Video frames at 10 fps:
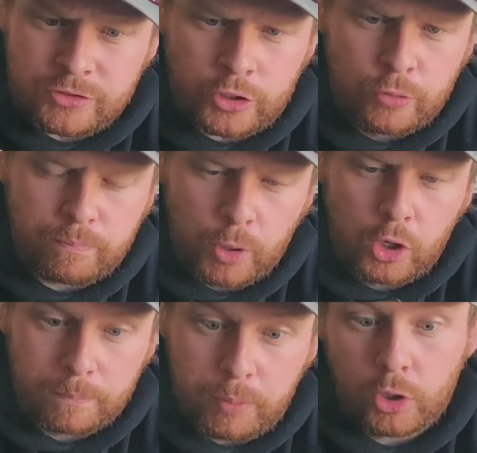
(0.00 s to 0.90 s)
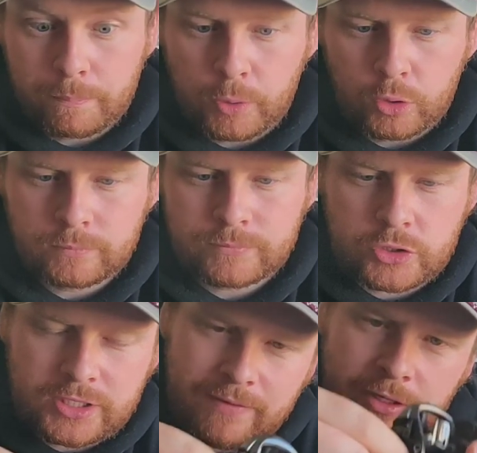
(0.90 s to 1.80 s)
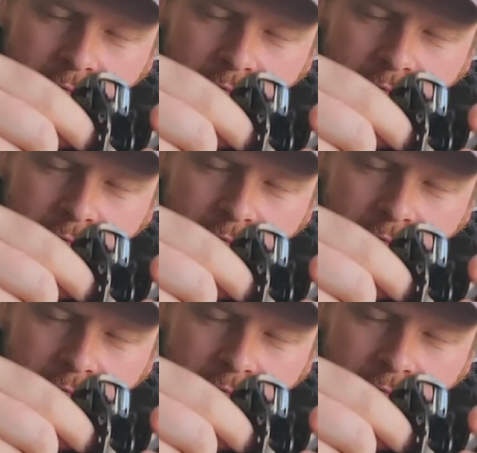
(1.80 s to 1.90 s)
don't pull and pull and pull. Just give